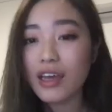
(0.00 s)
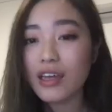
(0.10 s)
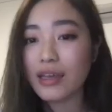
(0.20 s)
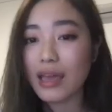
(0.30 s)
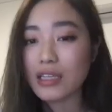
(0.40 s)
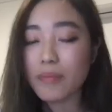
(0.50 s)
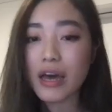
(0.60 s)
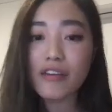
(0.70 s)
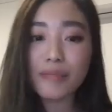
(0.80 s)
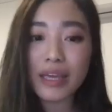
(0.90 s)
Like, as a
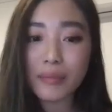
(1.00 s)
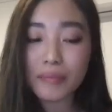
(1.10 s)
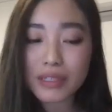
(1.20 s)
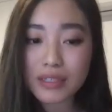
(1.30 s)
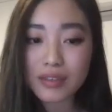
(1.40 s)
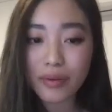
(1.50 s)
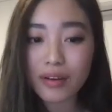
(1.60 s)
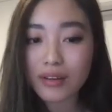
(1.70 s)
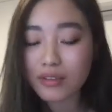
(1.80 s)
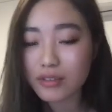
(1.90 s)
part of being a business
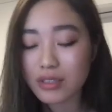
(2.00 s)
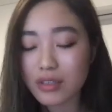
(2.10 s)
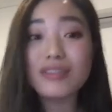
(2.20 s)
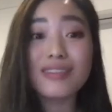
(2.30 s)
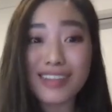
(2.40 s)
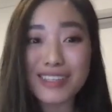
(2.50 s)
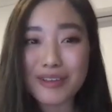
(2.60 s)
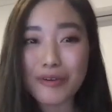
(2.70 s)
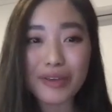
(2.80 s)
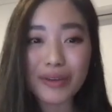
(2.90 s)
owner, you're just constantly
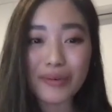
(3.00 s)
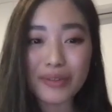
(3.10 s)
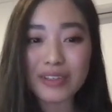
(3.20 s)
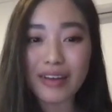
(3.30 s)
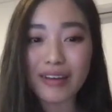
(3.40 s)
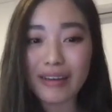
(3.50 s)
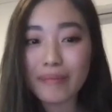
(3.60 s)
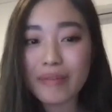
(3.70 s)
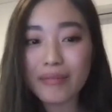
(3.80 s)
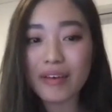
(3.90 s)
solving all the time.